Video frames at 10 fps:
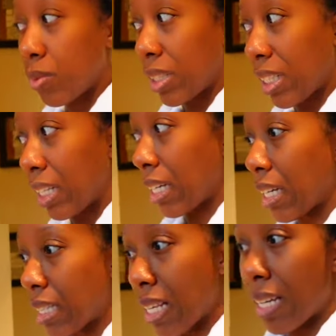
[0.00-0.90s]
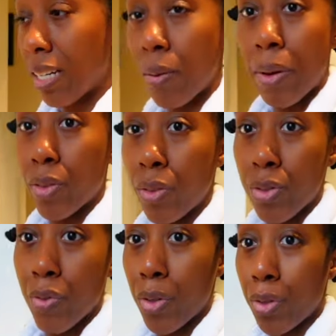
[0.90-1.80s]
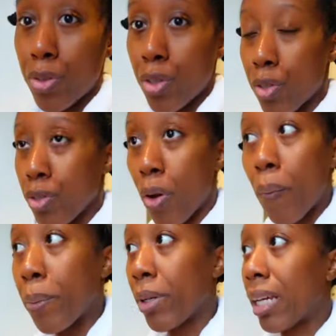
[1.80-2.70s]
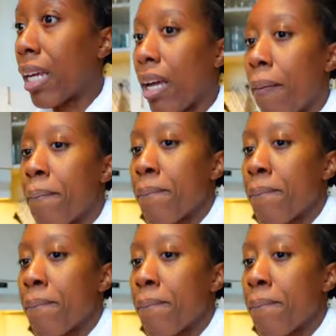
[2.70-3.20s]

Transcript: Really excited about those photos. They're so pretty.